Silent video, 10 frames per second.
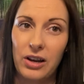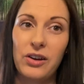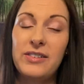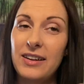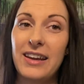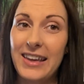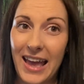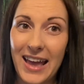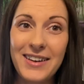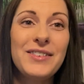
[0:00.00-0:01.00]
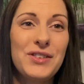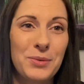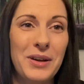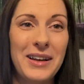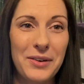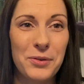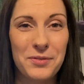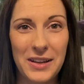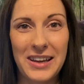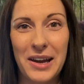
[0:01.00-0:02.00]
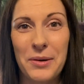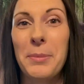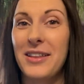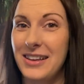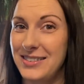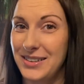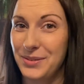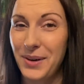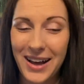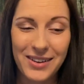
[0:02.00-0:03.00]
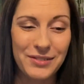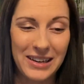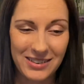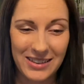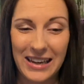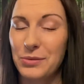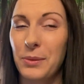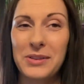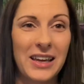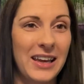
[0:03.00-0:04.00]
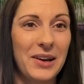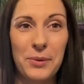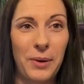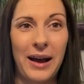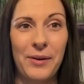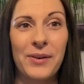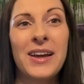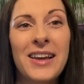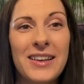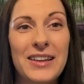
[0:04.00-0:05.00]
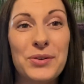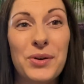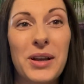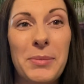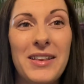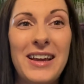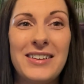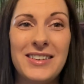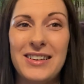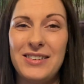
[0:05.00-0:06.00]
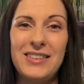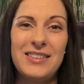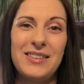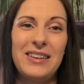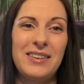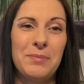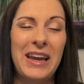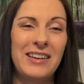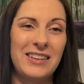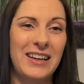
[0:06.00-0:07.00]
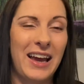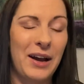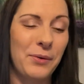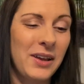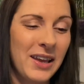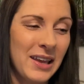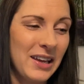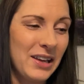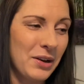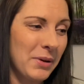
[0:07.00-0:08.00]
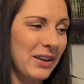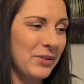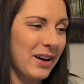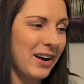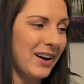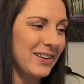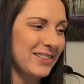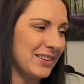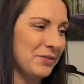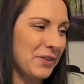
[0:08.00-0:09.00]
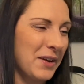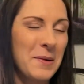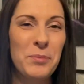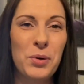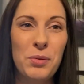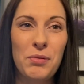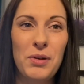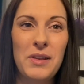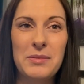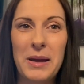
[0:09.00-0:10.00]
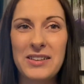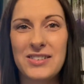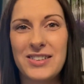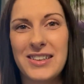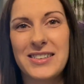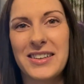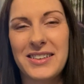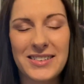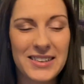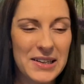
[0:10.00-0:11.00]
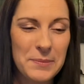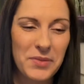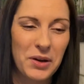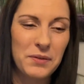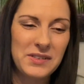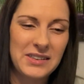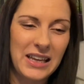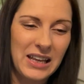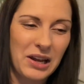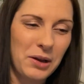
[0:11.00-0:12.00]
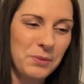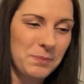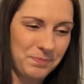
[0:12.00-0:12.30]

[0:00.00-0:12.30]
I did, again, do a little video about this as well recently. So I was like, wow, they're talking about this. And it's amazing how, you know, my little cards have pulled through these messages. And obviously, you know,